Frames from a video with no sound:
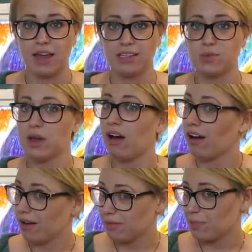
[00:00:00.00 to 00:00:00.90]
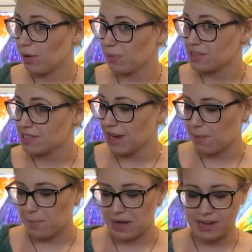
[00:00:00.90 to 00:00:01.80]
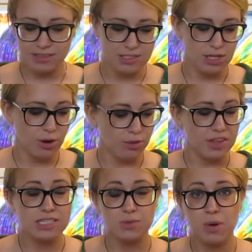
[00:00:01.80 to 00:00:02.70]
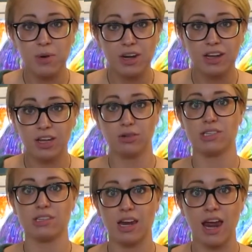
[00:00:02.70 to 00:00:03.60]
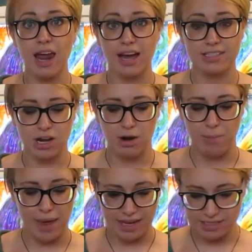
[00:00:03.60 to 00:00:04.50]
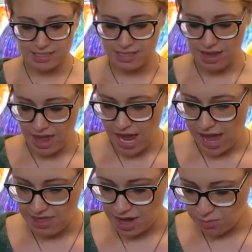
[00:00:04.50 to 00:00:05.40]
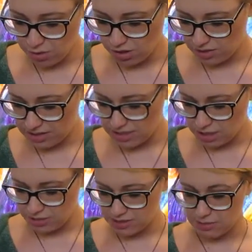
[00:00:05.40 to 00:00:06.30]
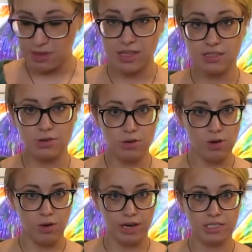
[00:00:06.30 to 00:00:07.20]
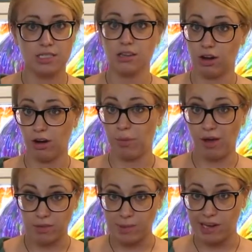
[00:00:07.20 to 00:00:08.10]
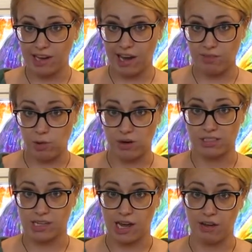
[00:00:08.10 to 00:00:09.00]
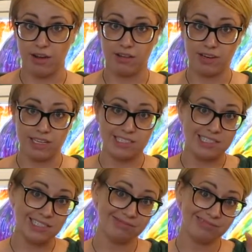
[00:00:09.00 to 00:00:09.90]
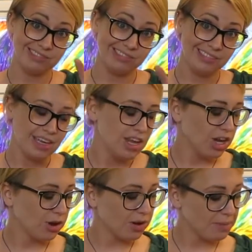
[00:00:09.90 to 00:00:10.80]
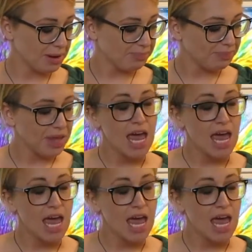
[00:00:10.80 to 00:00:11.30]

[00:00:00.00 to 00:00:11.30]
because we are a repurposing company. So this is what we're going to use today as our base. And then we're going to use some of these cool corks. You're probably going to have corks lying around because you know what I mean.